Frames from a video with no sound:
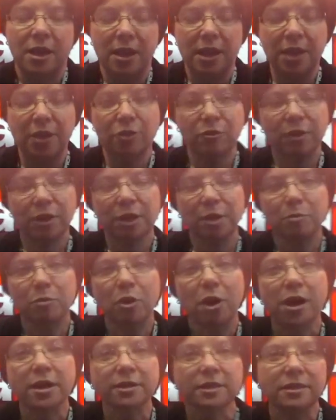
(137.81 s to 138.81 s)
heat treating
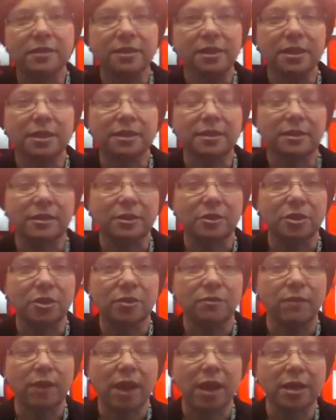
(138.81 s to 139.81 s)
processes such
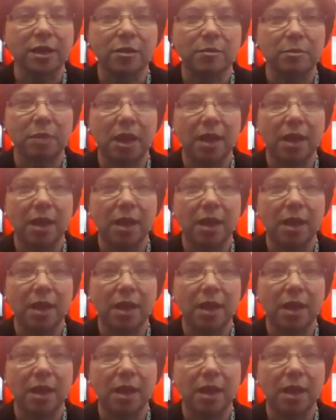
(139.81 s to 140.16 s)
as vacuum